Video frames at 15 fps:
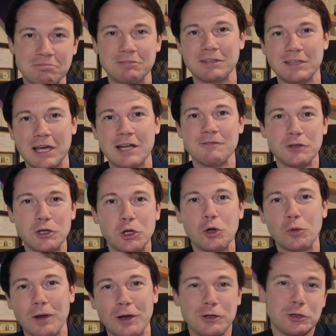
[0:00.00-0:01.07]
Kind of
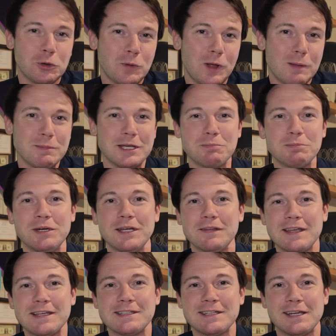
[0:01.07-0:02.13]
underwhelming, but
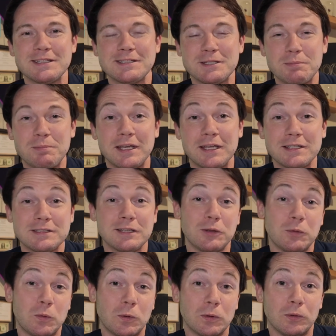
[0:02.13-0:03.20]
they say it's the biggest in the
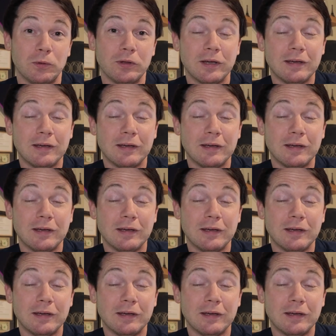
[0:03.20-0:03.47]
world.